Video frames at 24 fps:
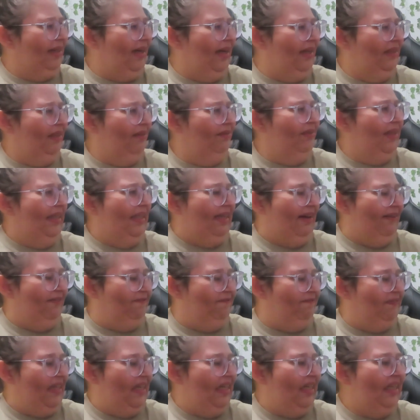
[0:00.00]
kind of like a
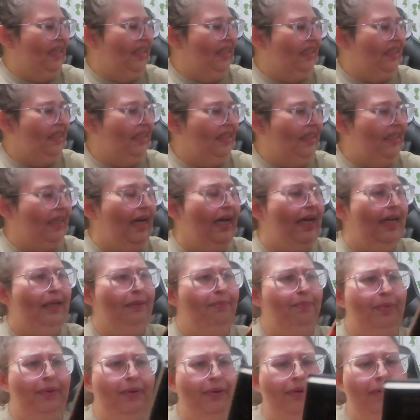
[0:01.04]
phoenix
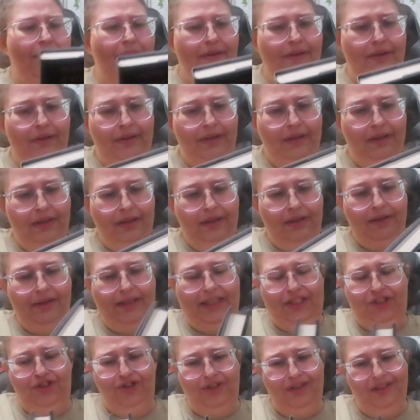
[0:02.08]
type,
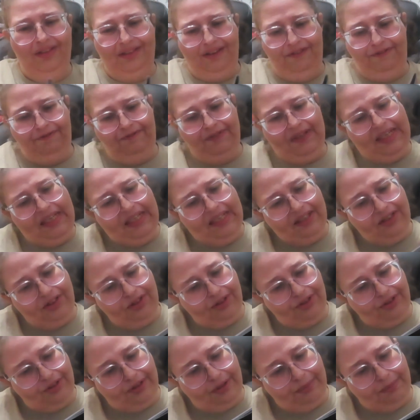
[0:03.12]
like she's a
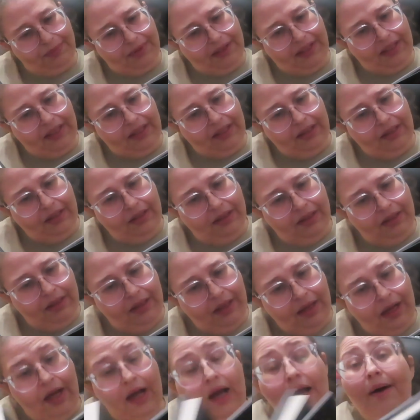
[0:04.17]
phoenix or something,
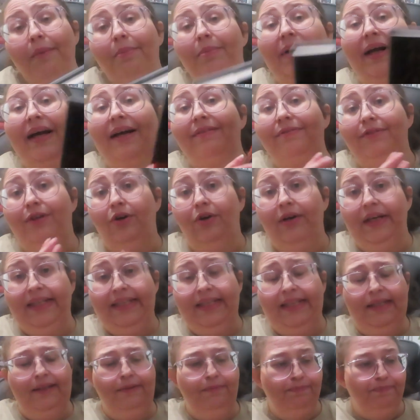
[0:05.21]
but I have no
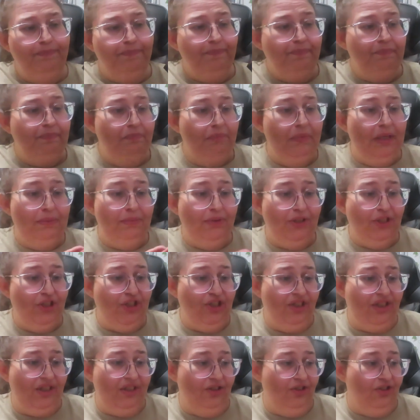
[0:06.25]
idea. Maybe she
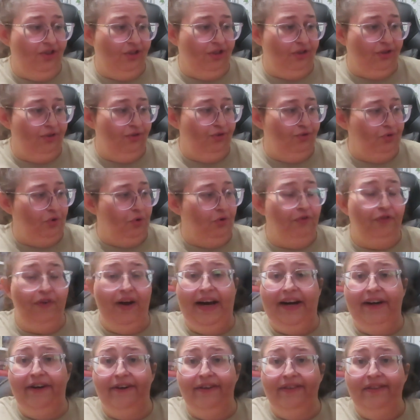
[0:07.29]
can just control
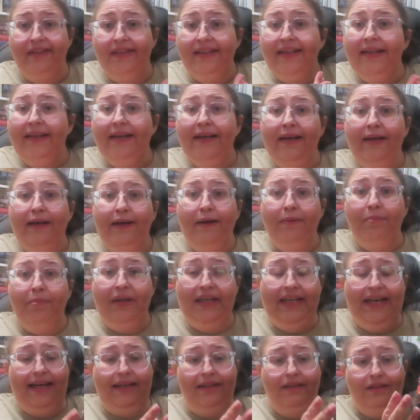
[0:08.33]
fire. But
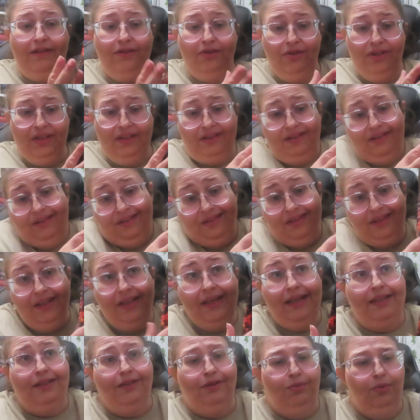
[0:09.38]
yeah, so this is the
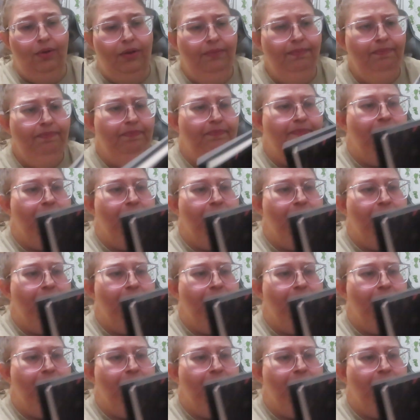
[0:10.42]
next one.